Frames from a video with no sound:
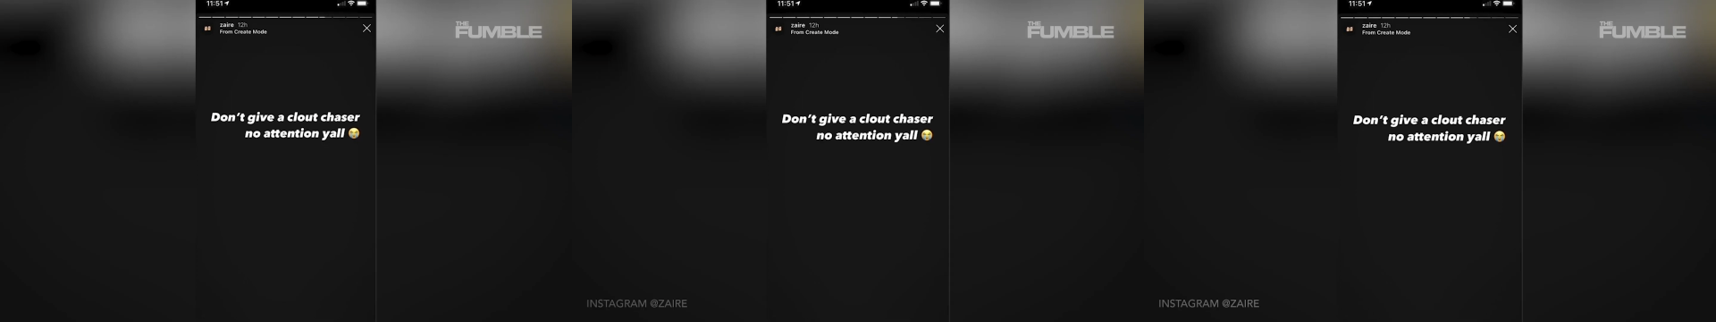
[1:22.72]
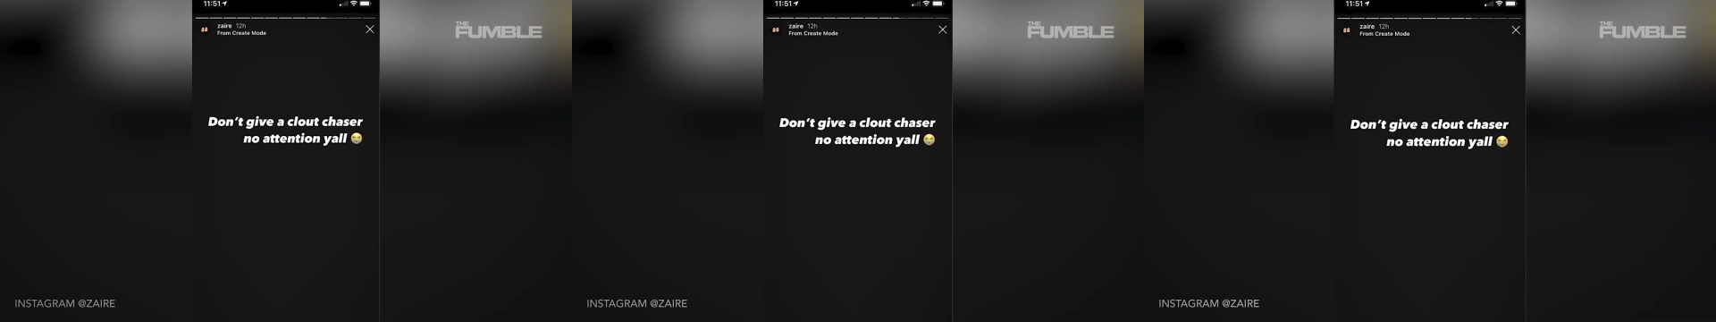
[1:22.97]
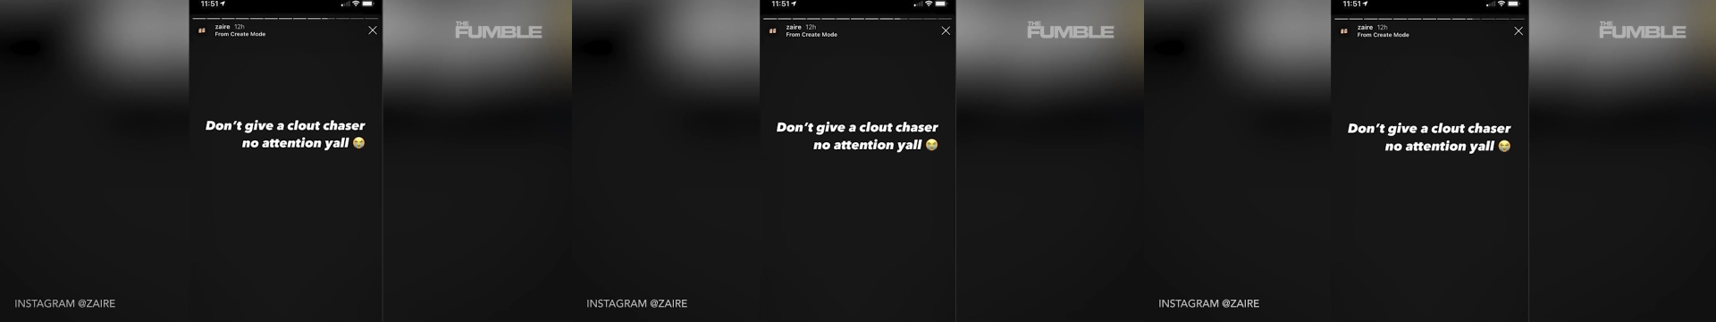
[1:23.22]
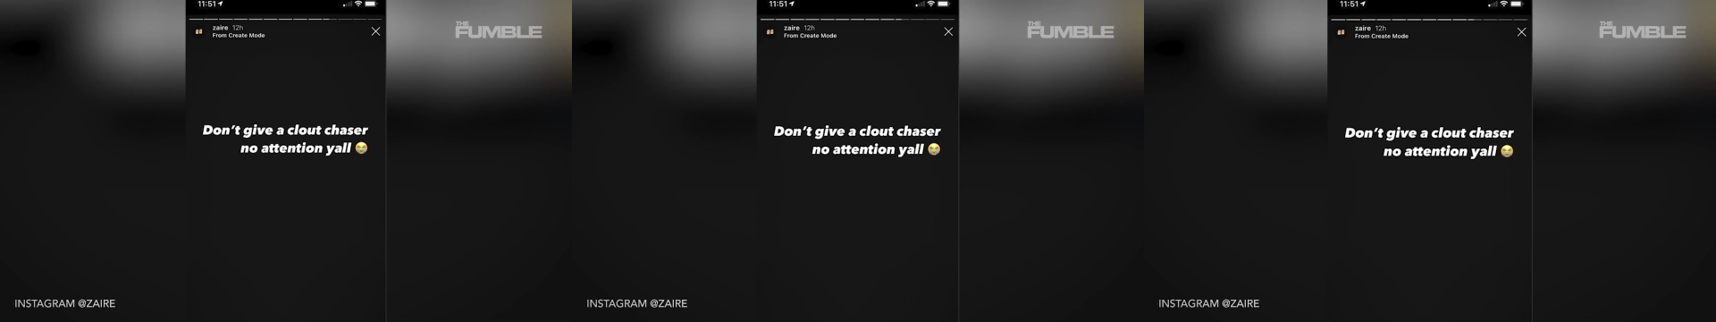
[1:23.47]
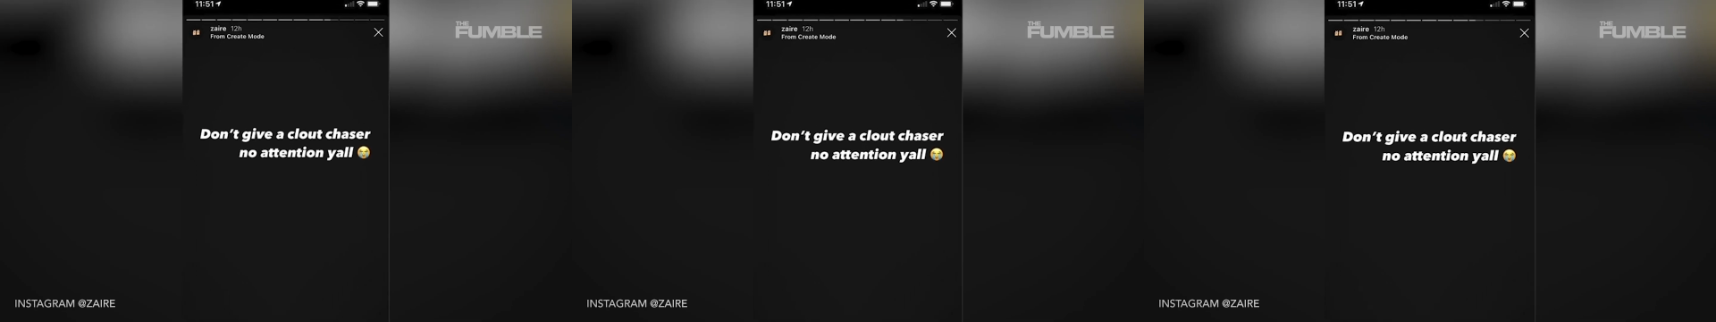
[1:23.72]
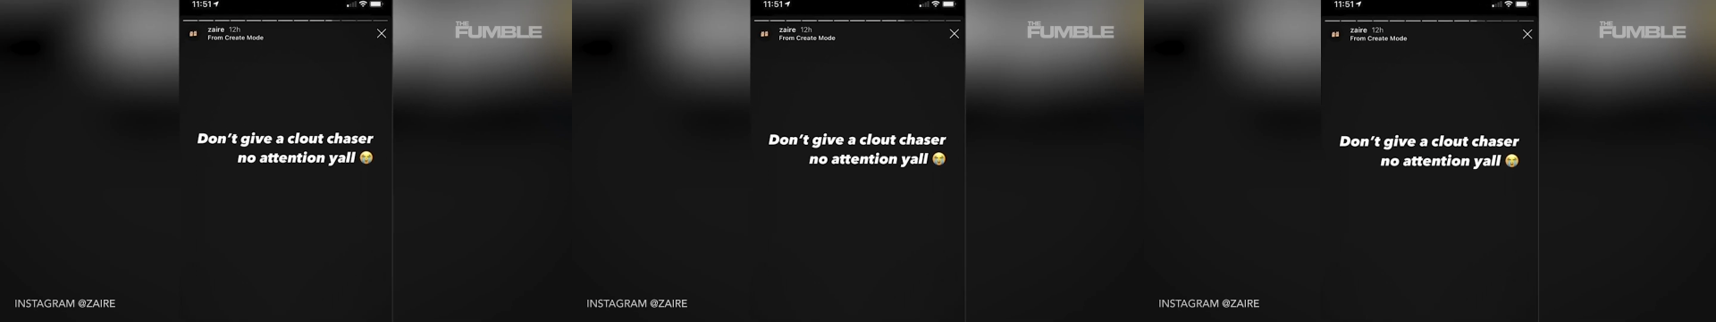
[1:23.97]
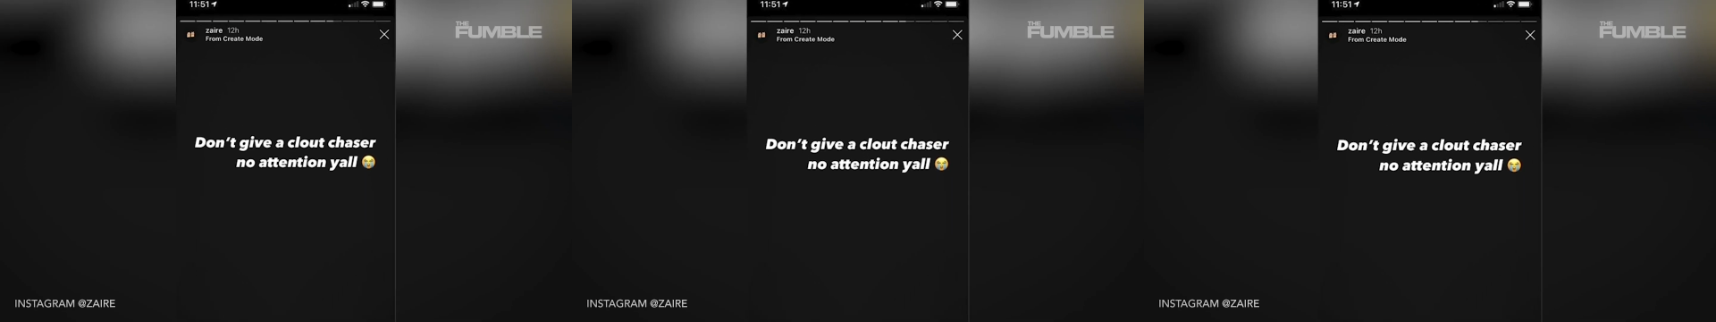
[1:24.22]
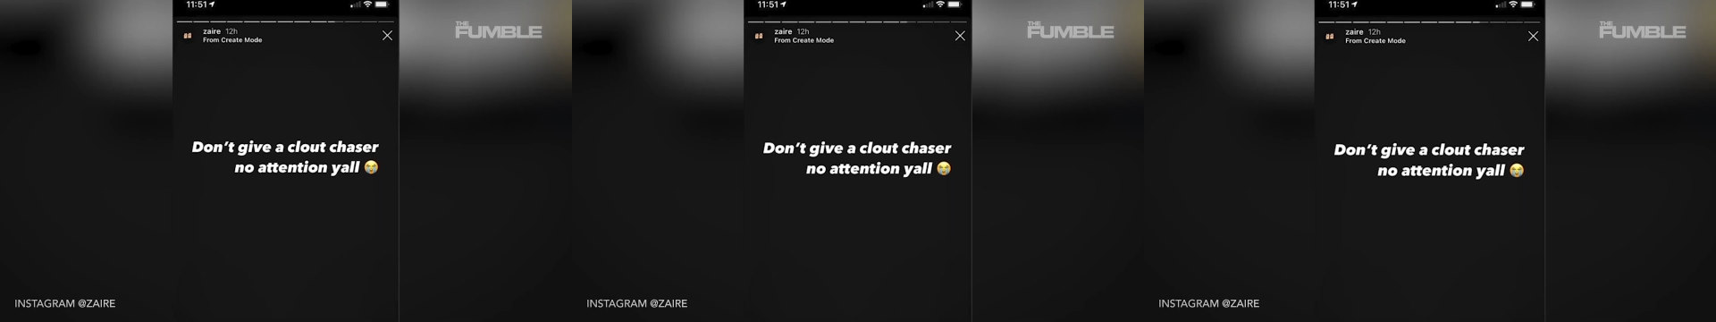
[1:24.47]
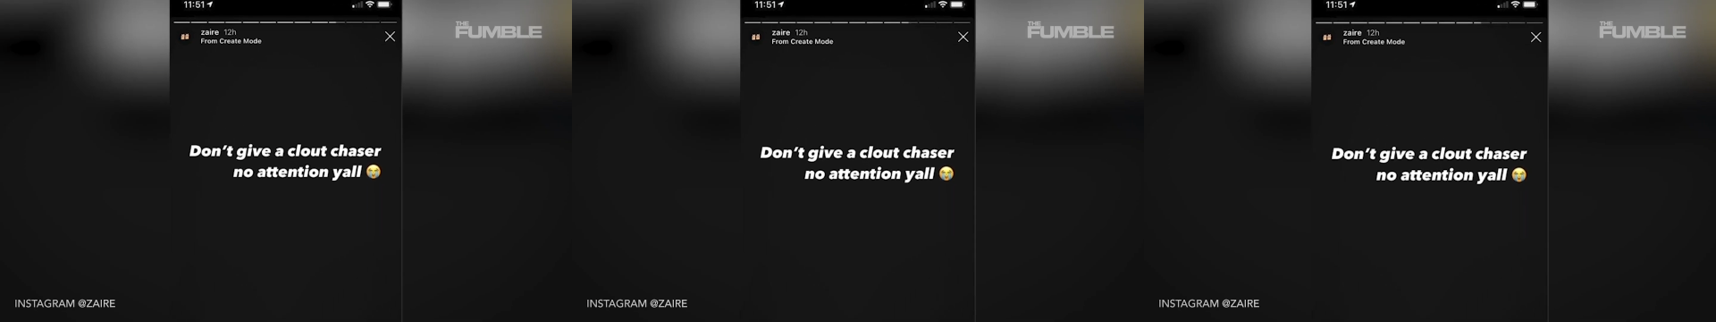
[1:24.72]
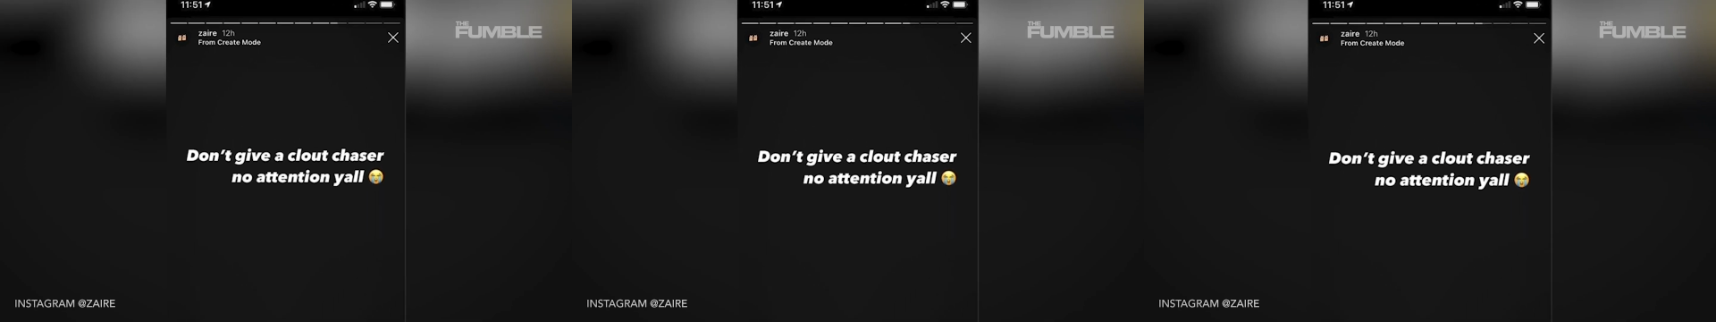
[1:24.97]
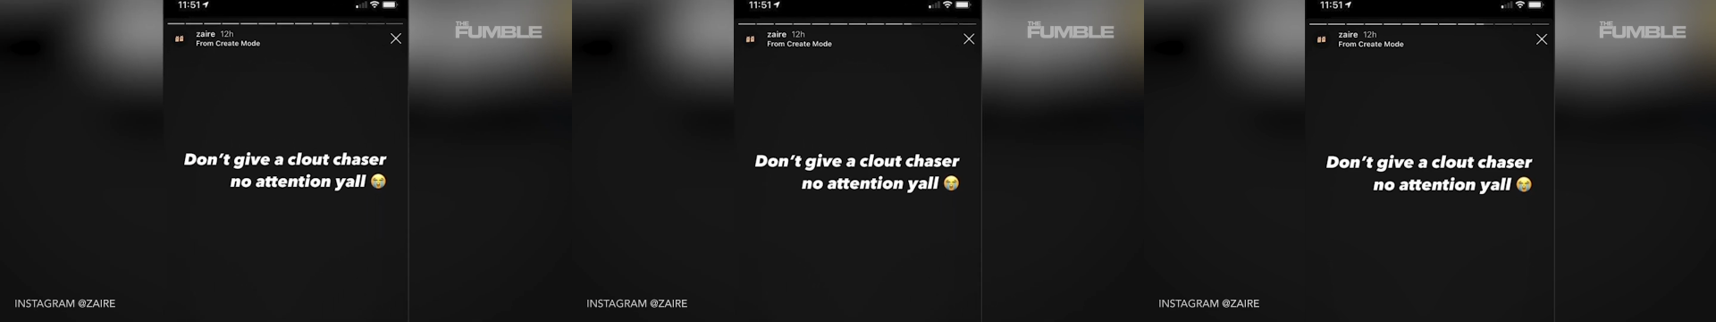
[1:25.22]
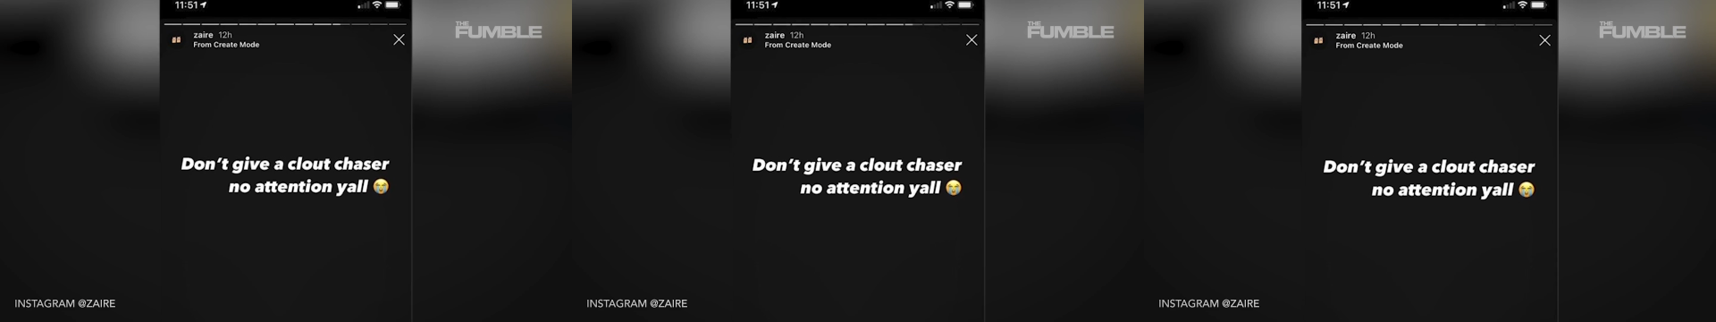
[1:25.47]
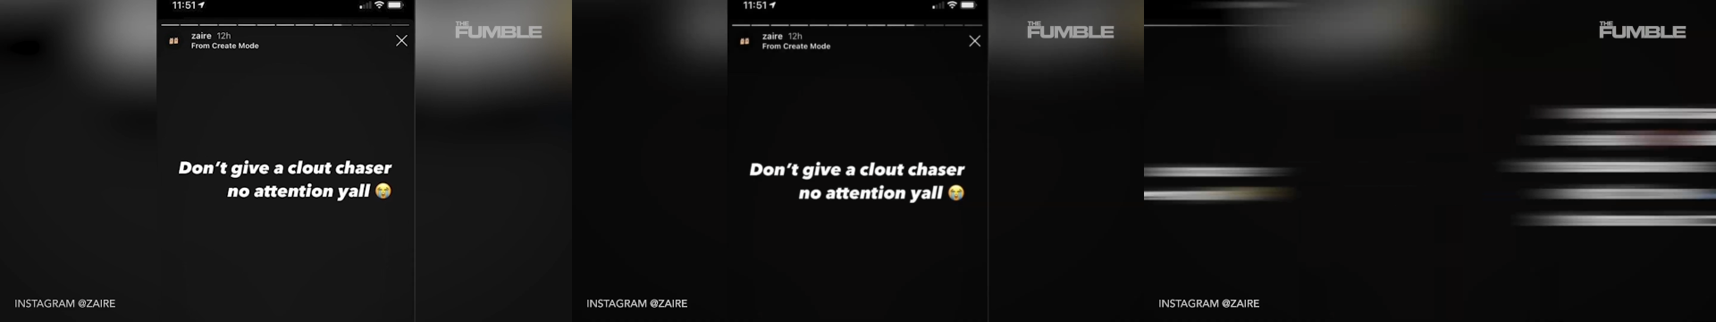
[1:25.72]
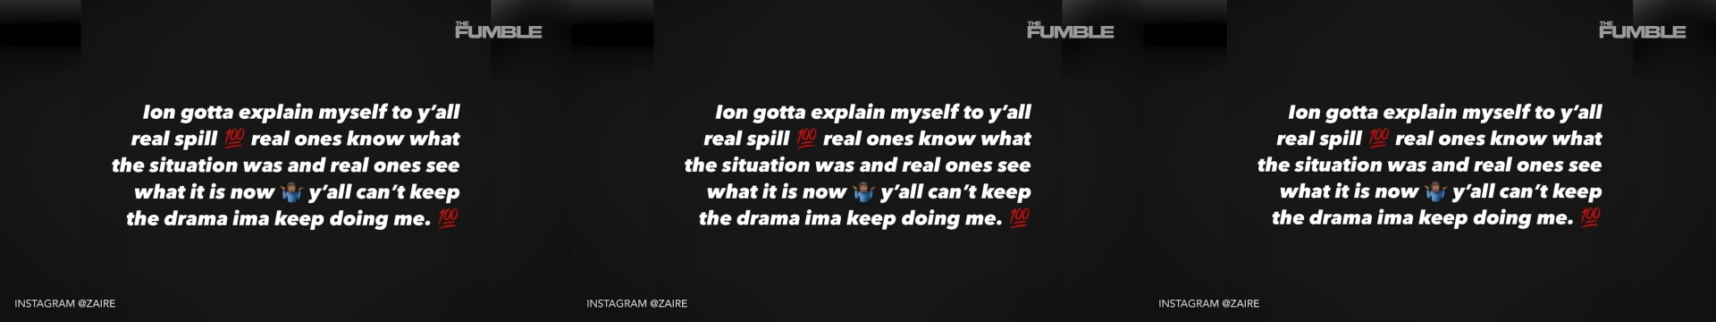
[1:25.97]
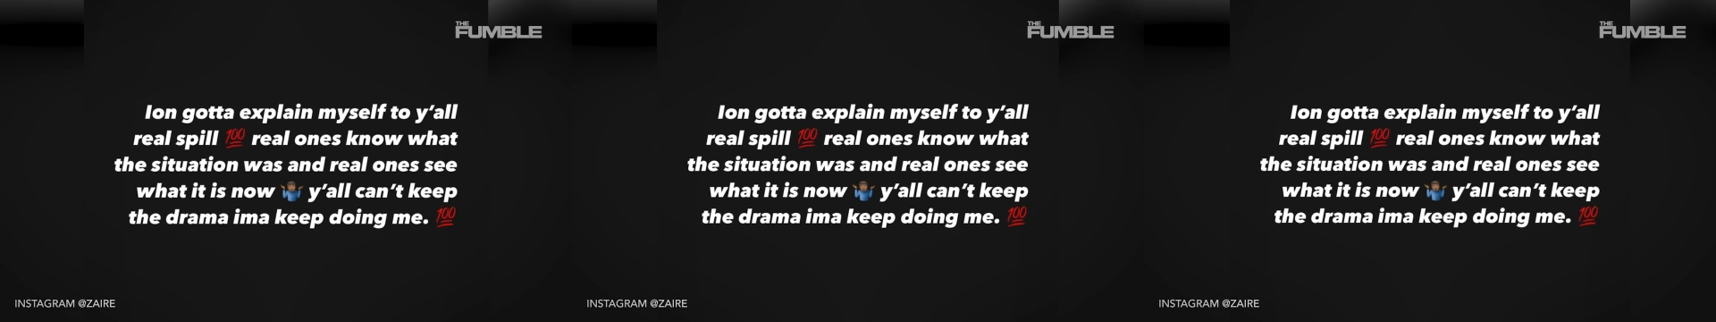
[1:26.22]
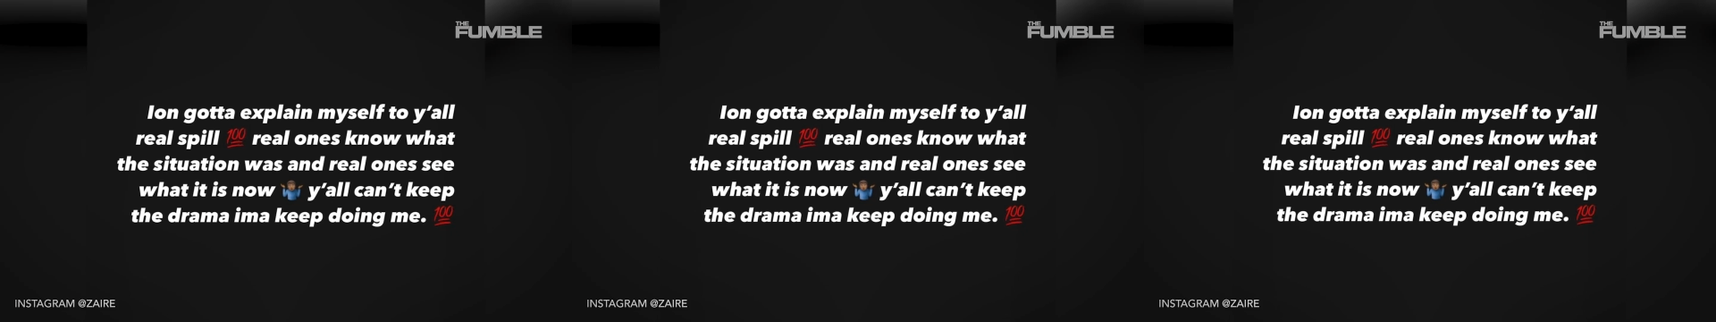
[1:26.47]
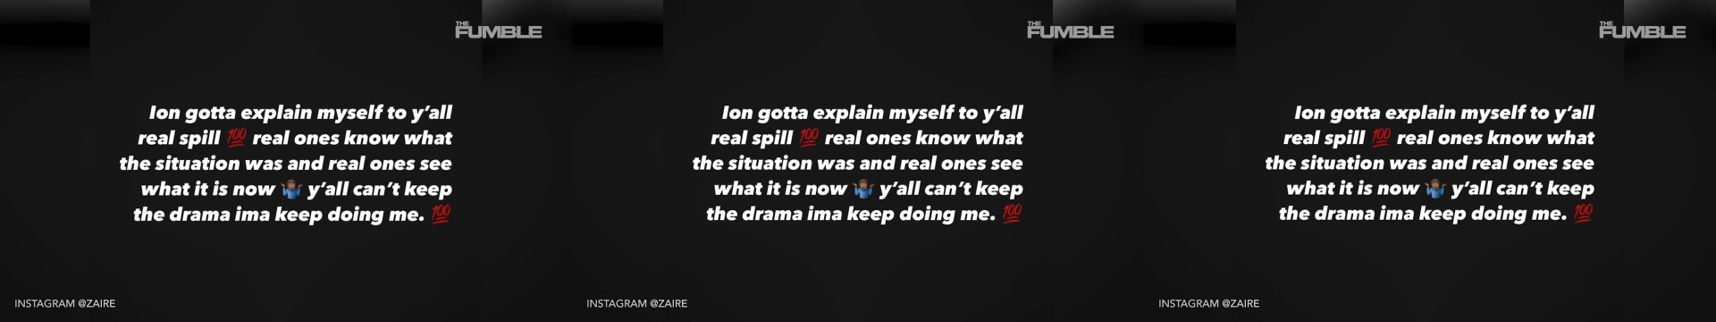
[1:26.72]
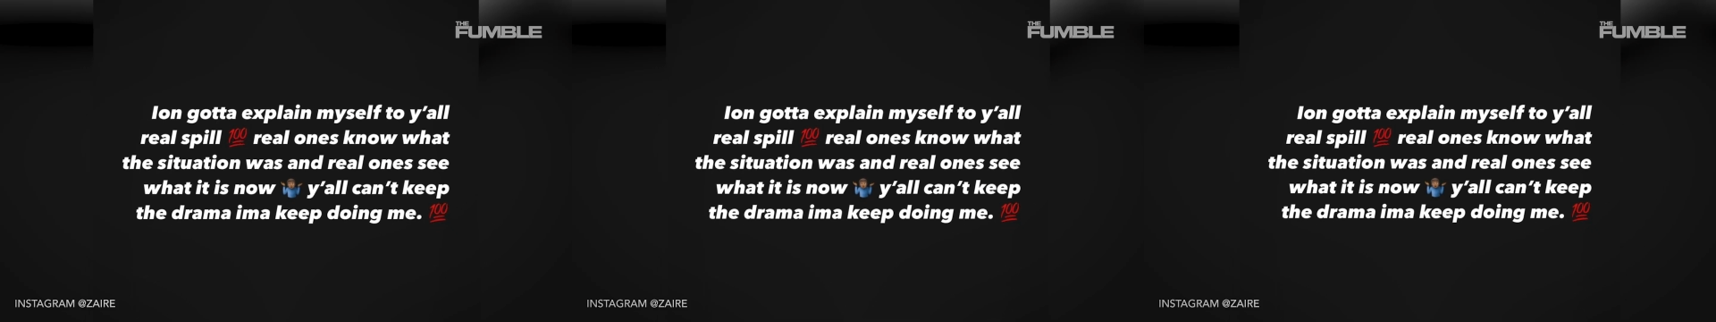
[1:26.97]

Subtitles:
No face is visible, so there are no lips to read.